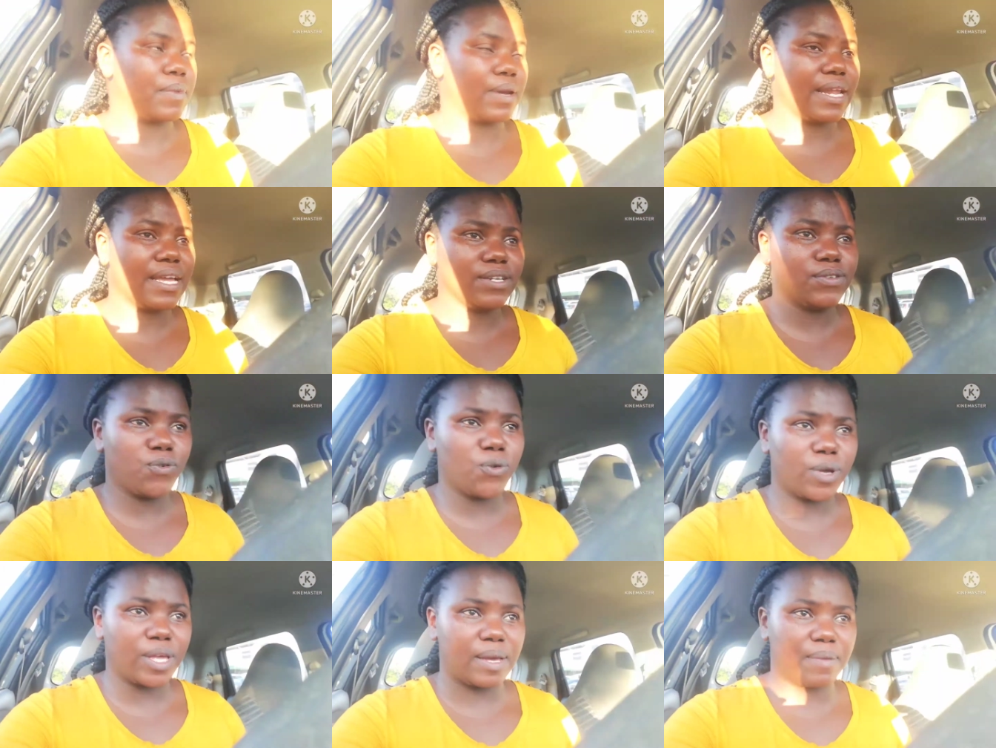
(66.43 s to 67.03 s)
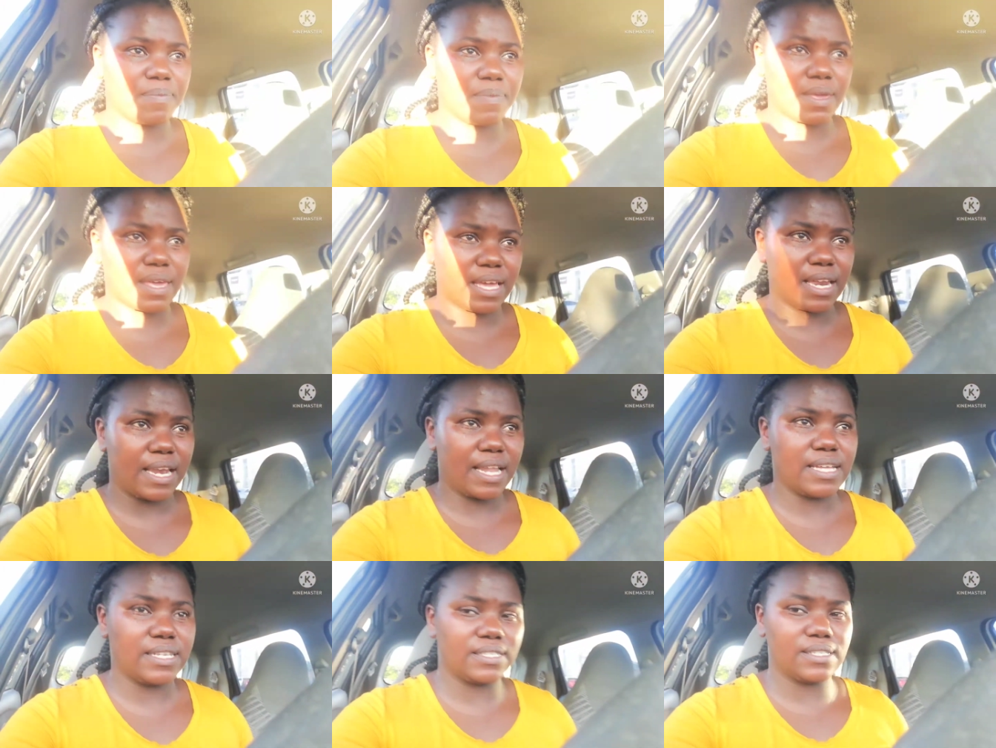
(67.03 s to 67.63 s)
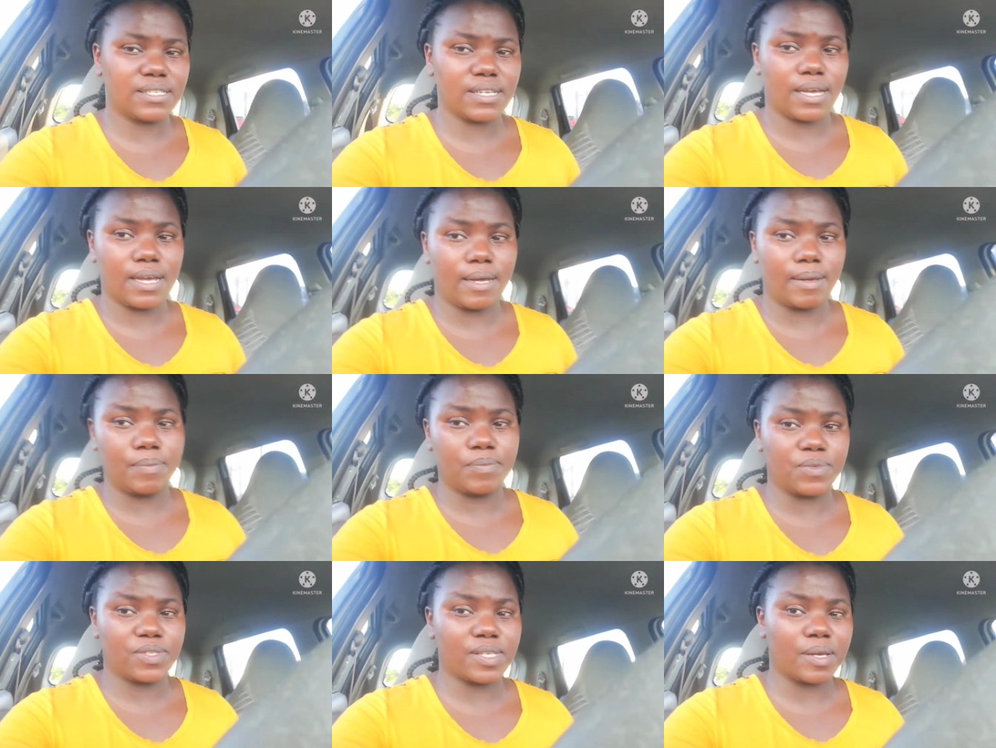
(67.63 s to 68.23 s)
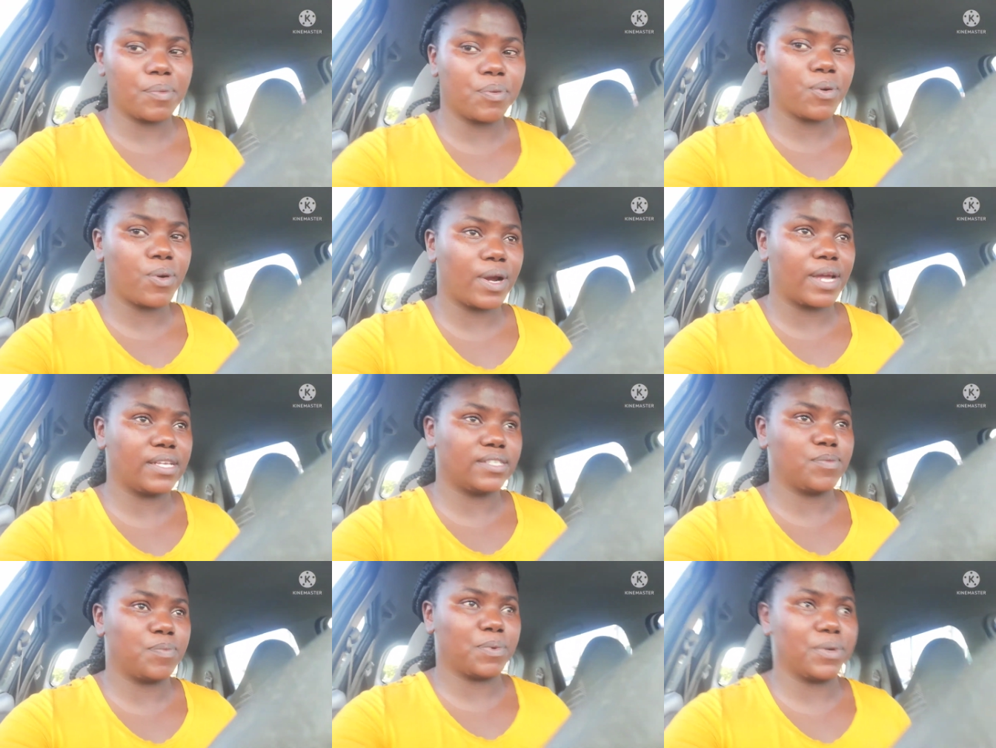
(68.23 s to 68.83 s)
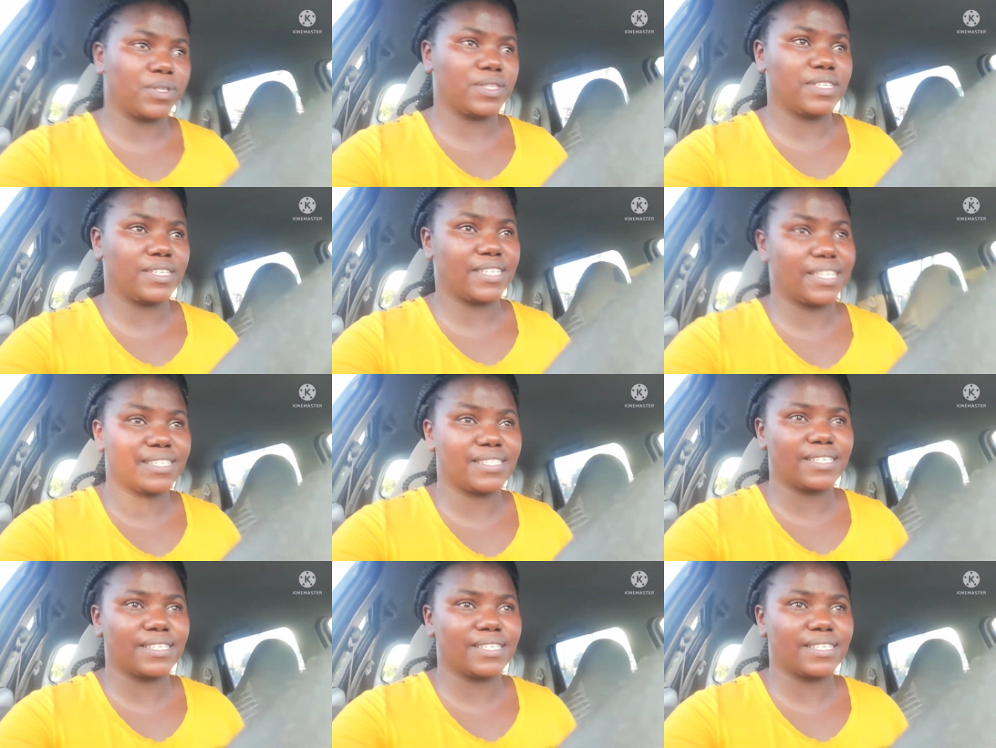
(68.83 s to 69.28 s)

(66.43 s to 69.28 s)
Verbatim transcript: late for Yamkela's surprise birthday